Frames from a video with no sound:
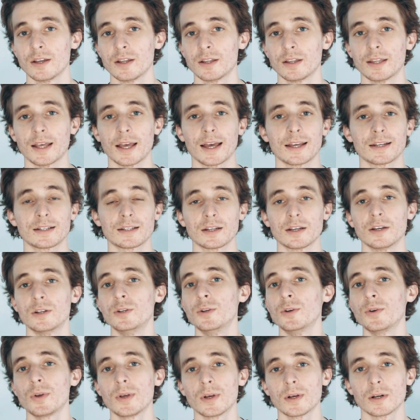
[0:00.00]
that a
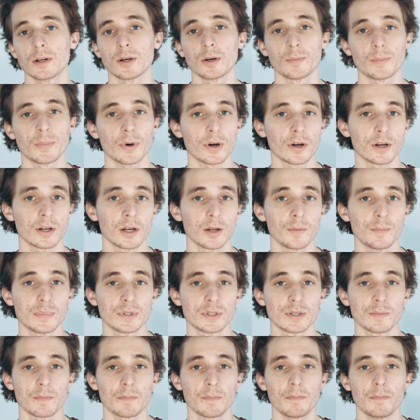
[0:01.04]
nuclear
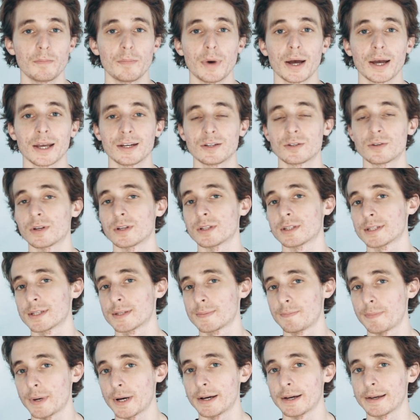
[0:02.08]
apocalypse might
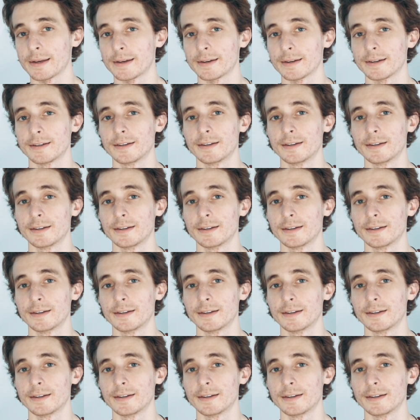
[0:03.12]
transpire.